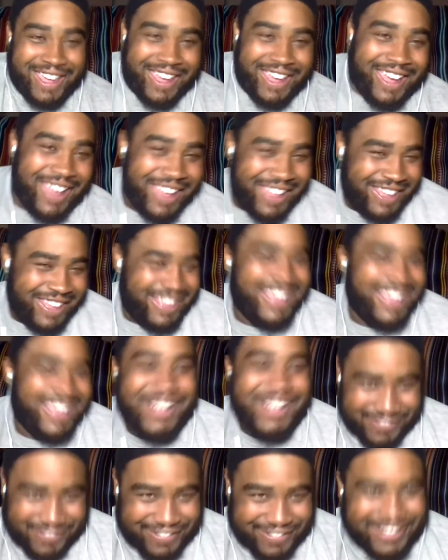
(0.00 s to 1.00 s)

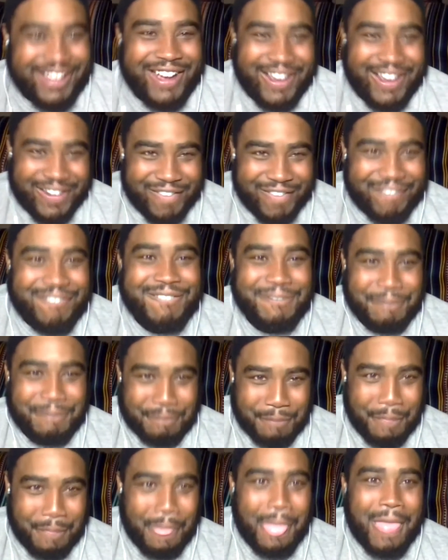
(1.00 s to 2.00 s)
Yep.
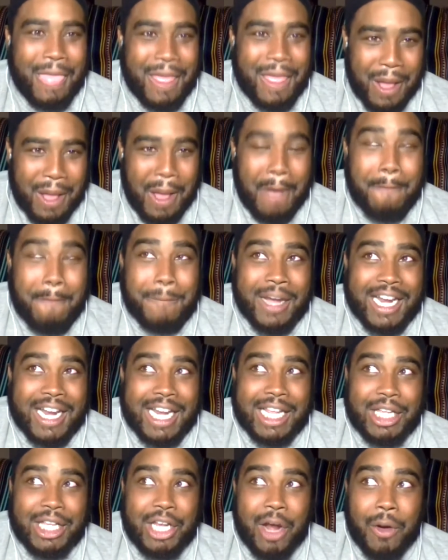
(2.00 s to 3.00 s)
But you
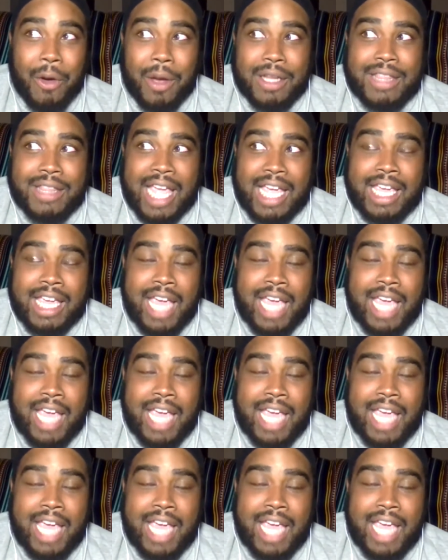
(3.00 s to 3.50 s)
know, they cater.